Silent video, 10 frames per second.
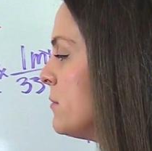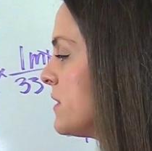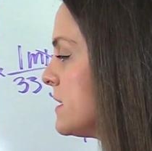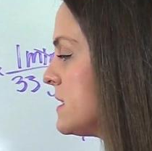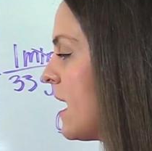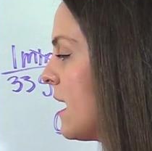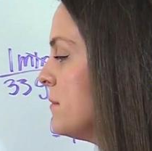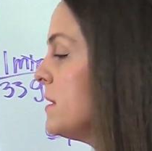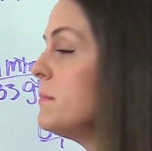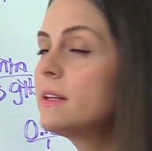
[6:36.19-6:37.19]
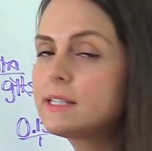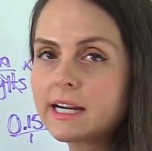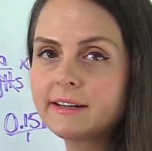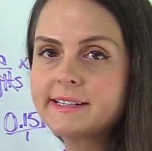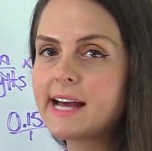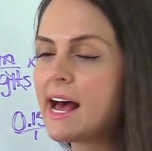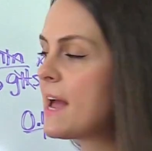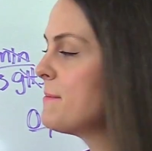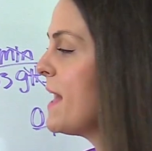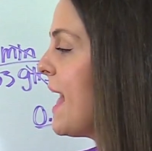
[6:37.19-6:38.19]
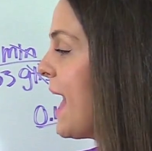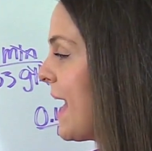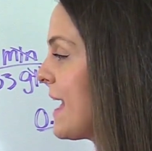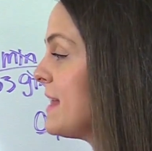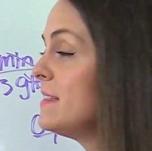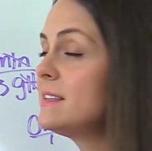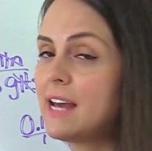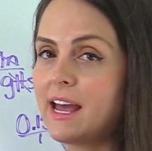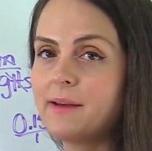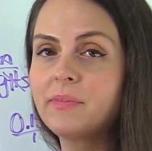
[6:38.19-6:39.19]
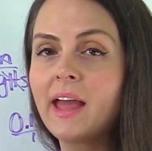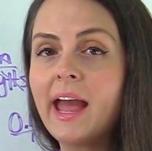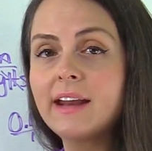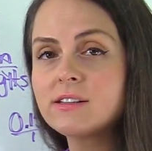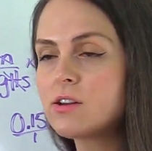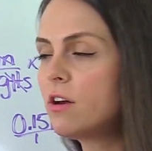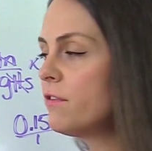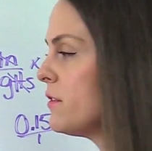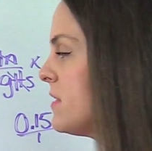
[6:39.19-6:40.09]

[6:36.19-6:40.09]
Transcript: with the time in military time and the date. And to solve for